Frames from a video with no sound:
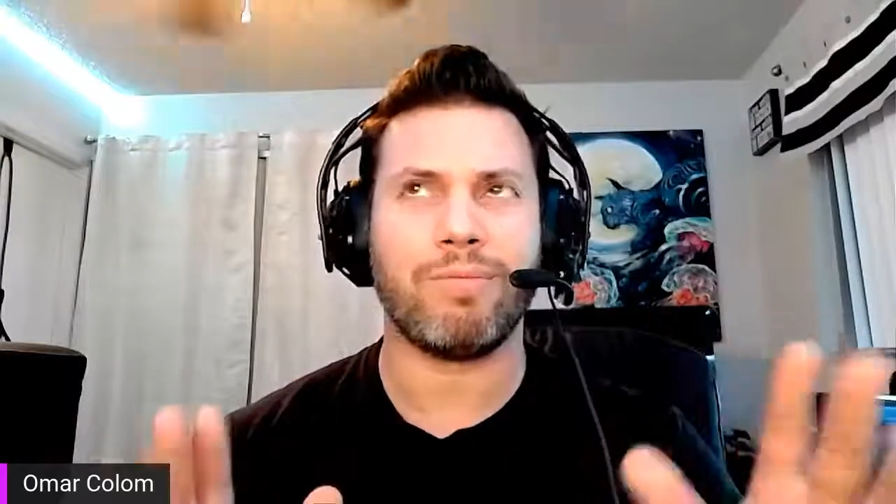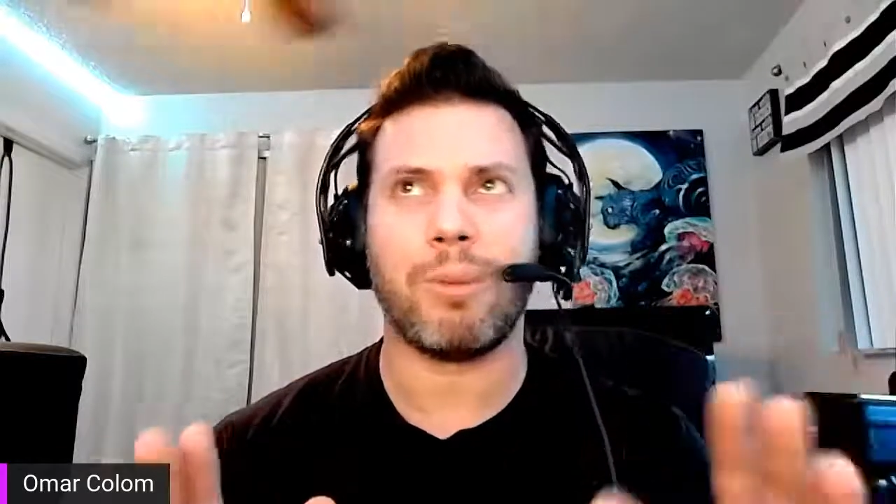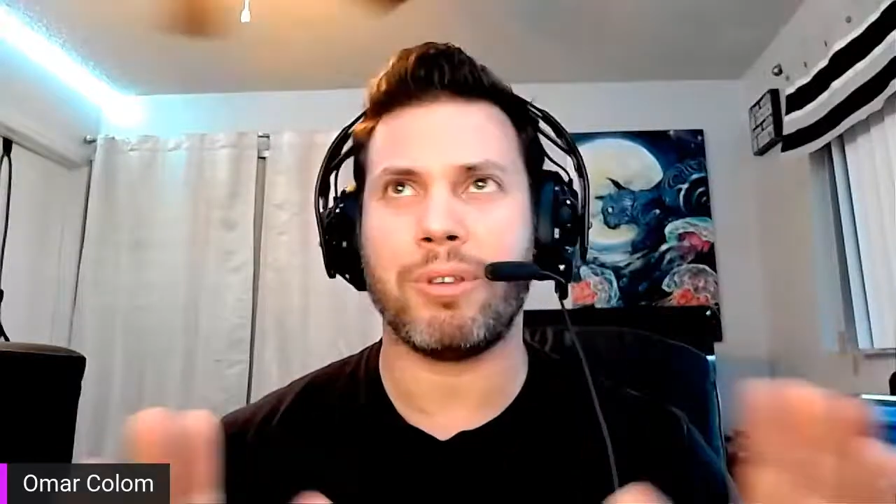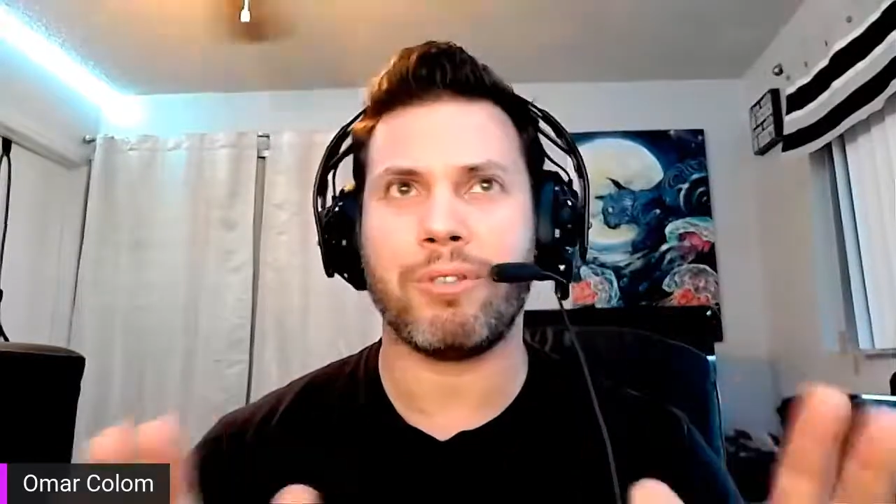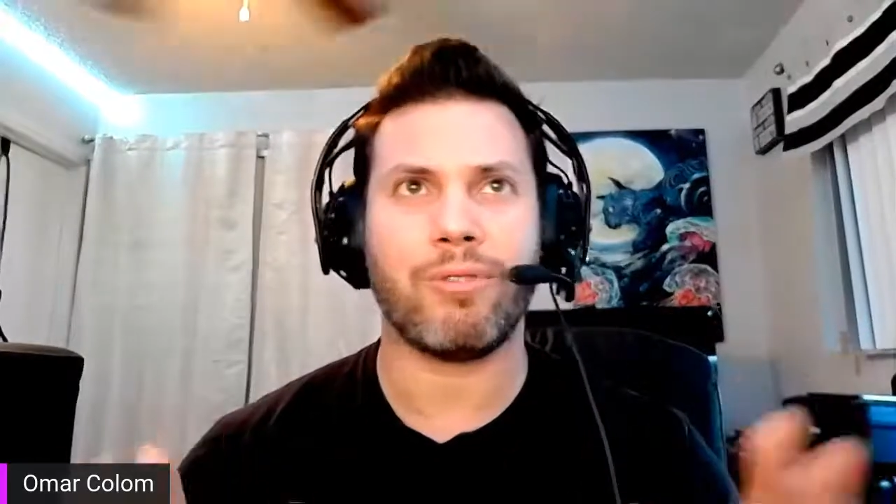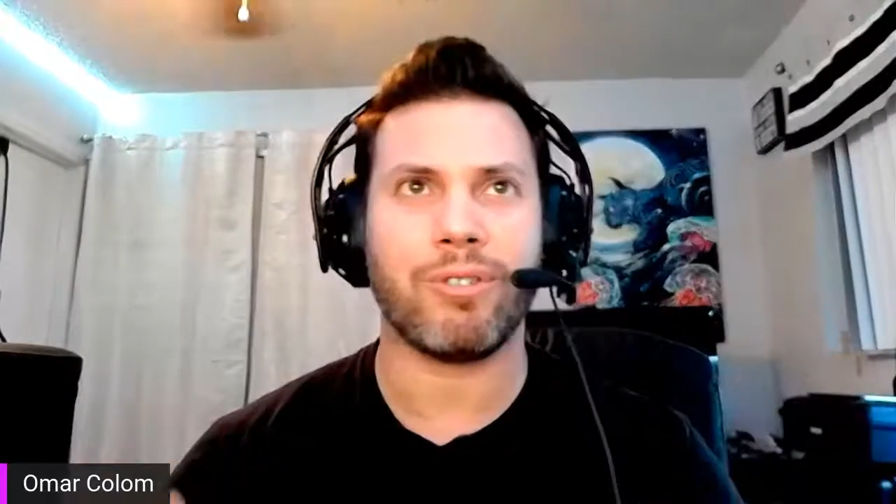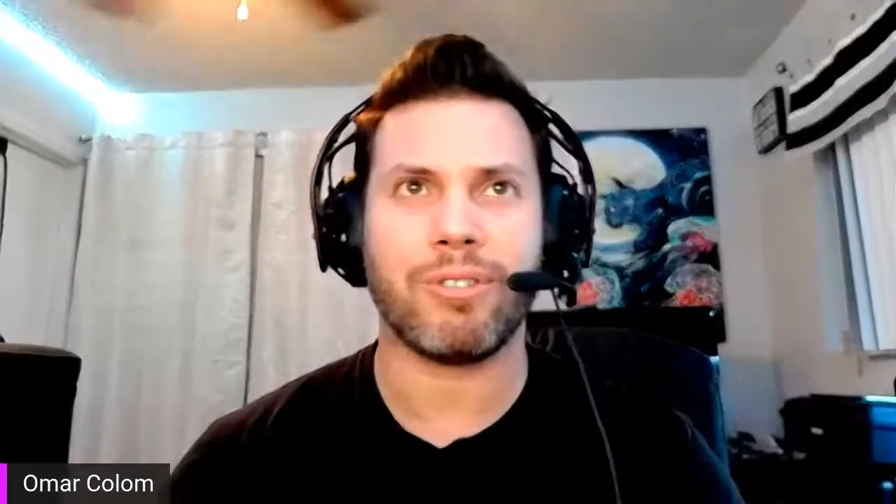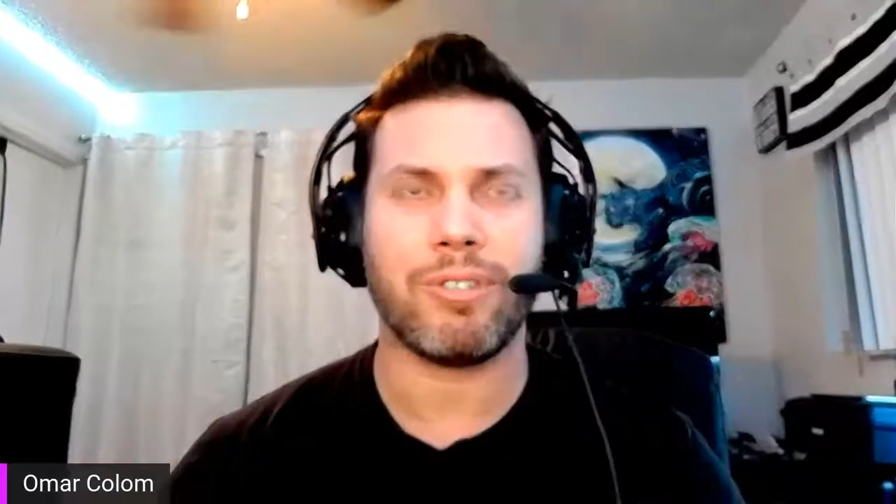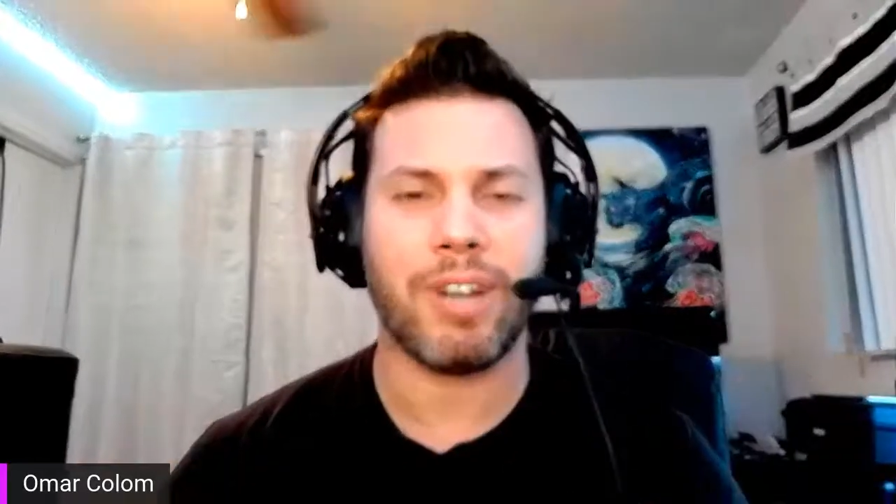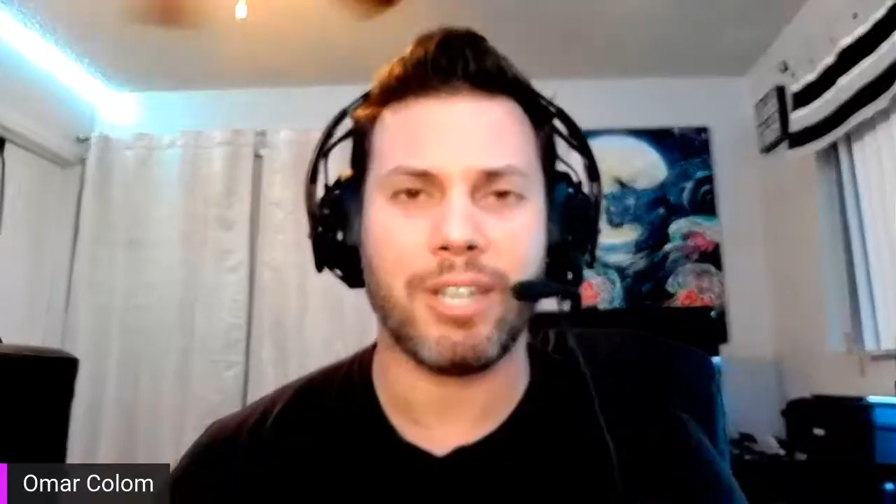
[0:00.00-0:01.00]
something
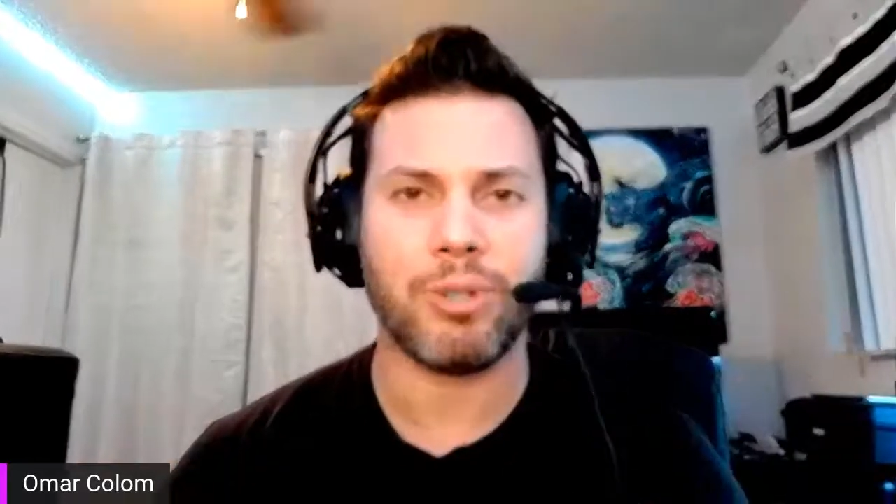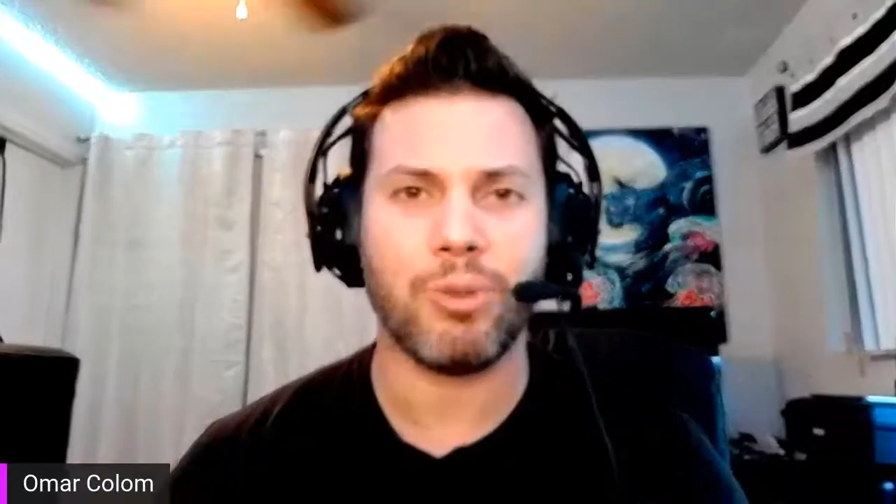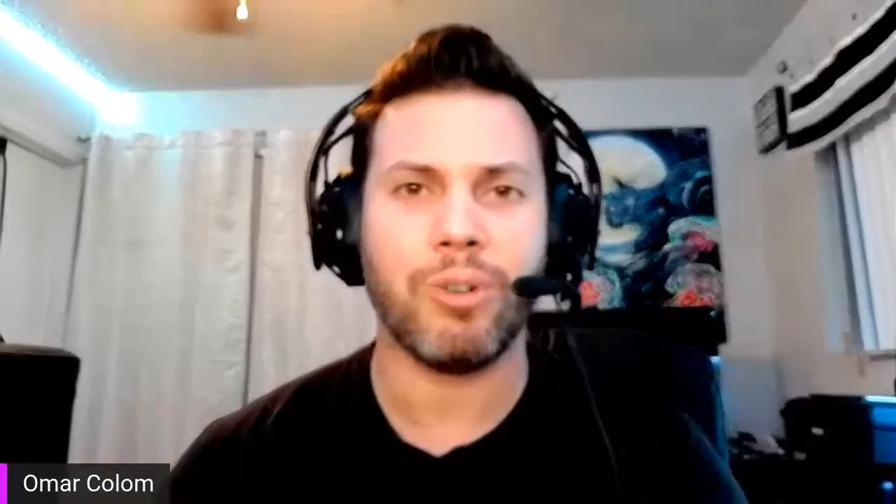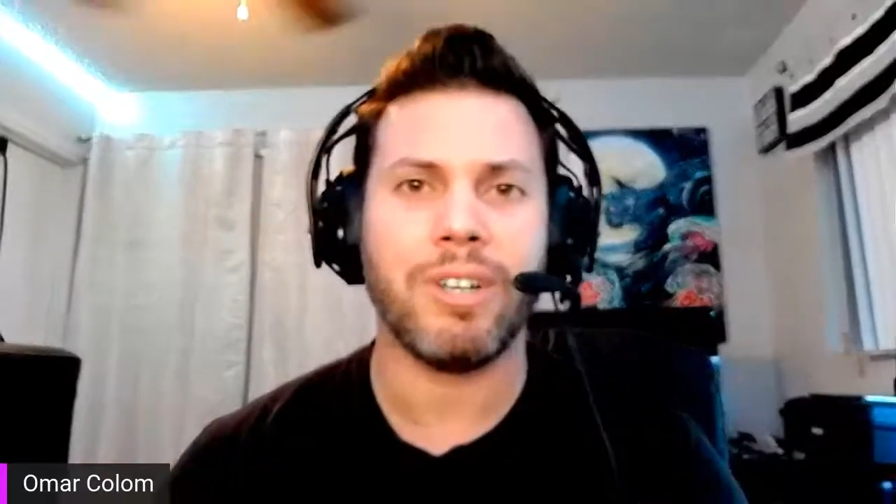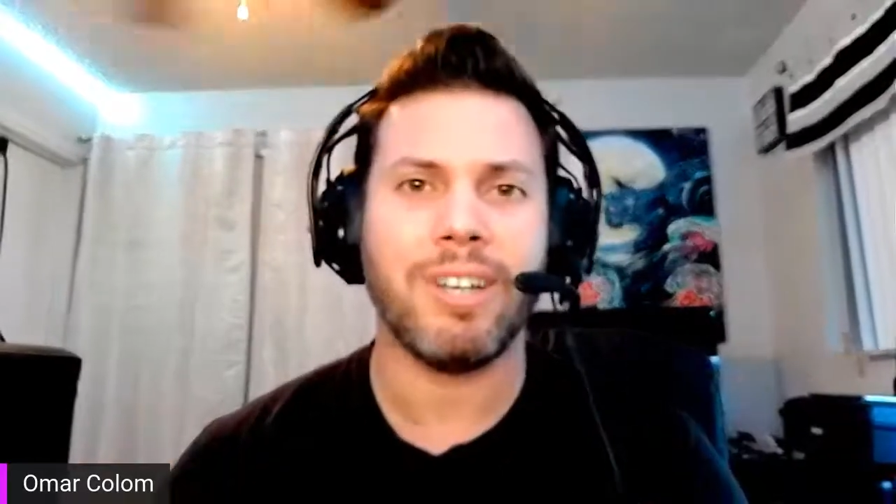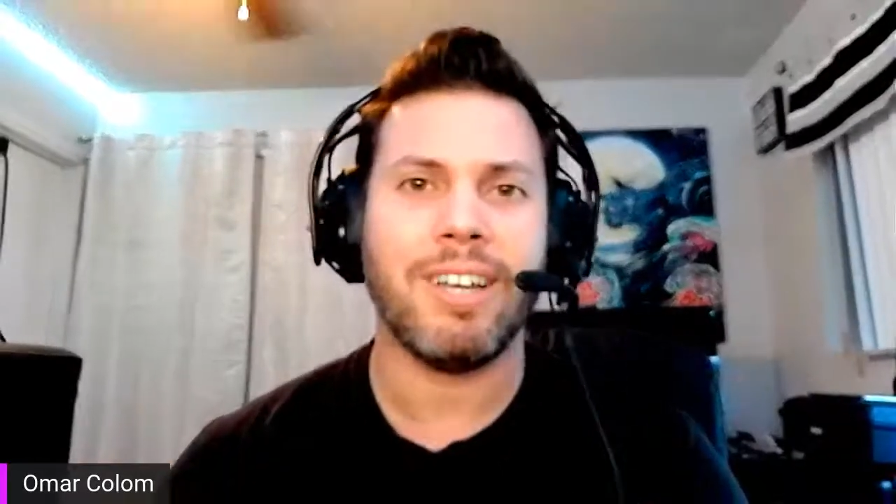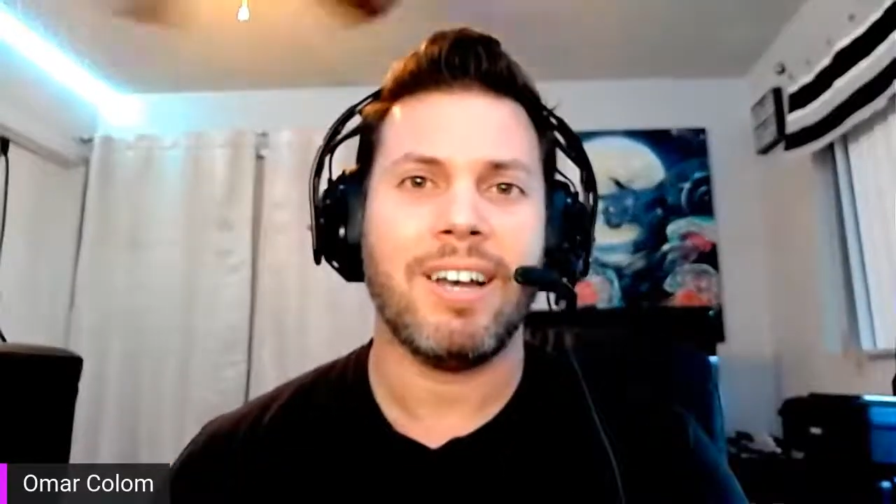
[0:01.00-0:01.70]
for high school.